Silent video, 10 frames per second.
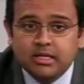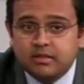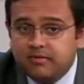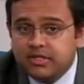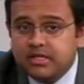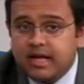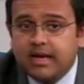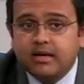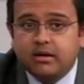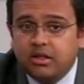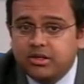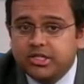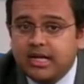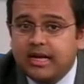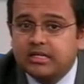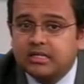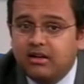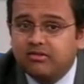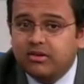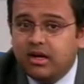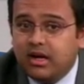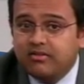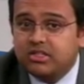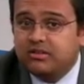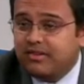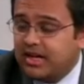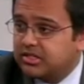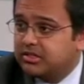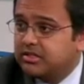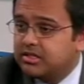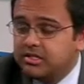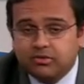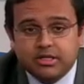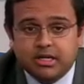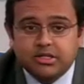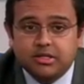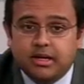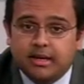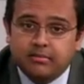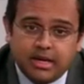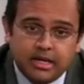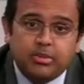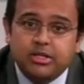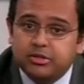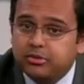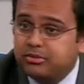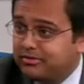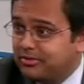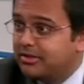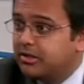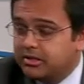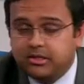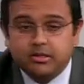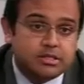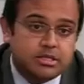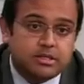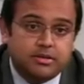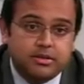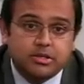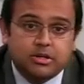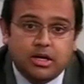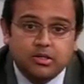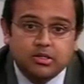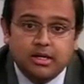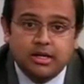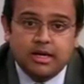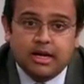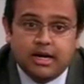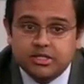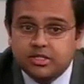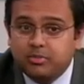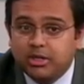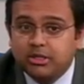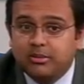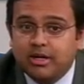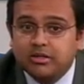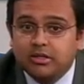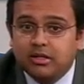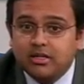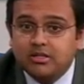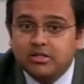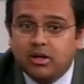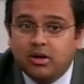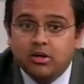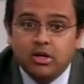Simvastatin, other statins have obviously vascular disease reduction, and many patients with peripheral arterial disease are in those trials. I just spoke to you about cilostazol.